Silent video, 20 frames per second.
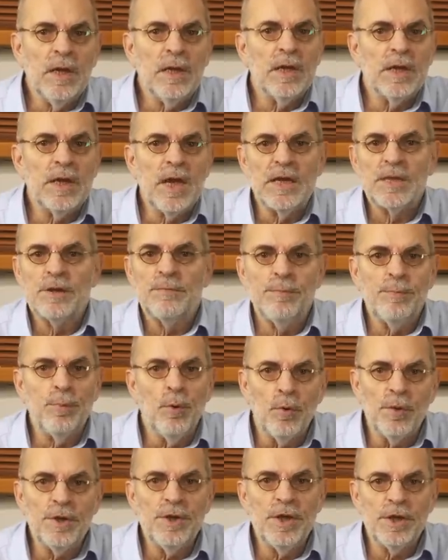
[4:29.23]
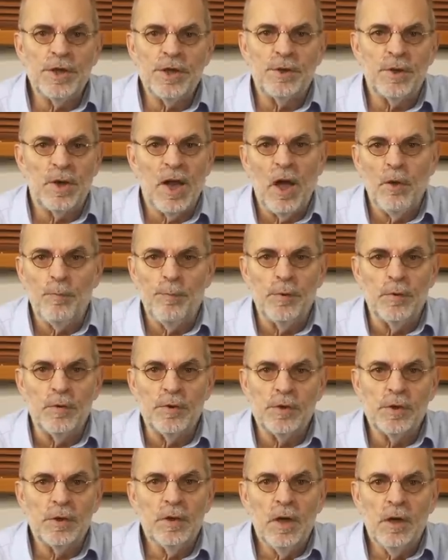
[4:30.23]
that has poor digital
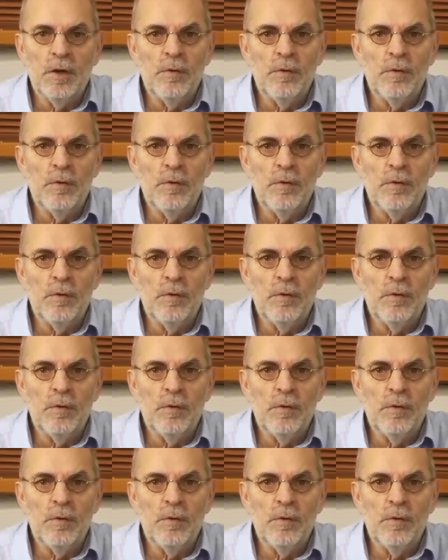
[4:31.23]
outputs,